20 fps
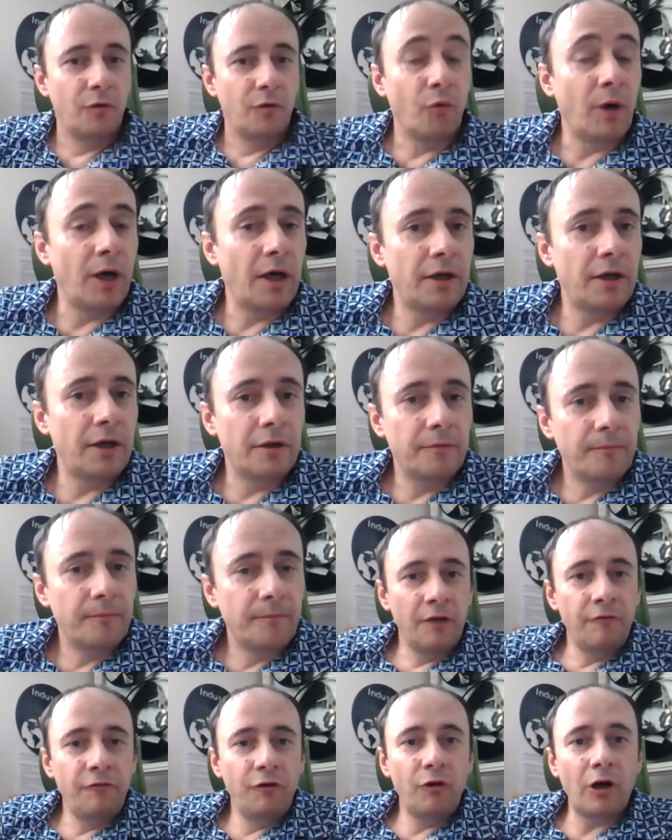Why?
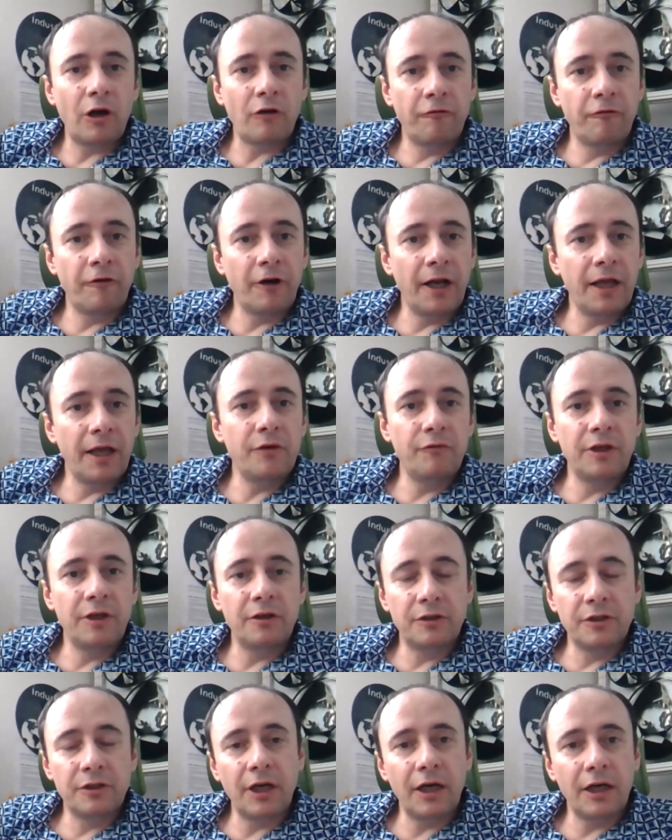If you are friend with
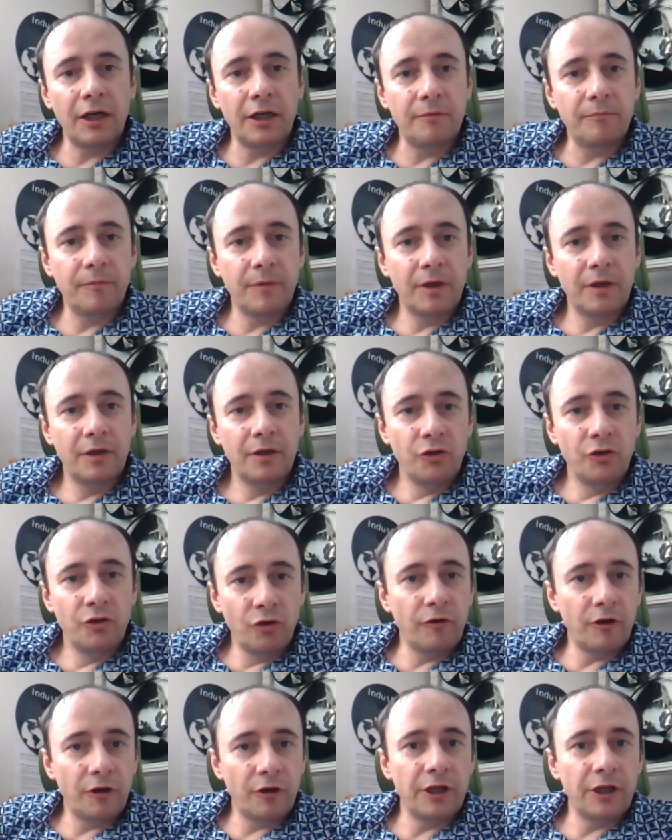the time, you will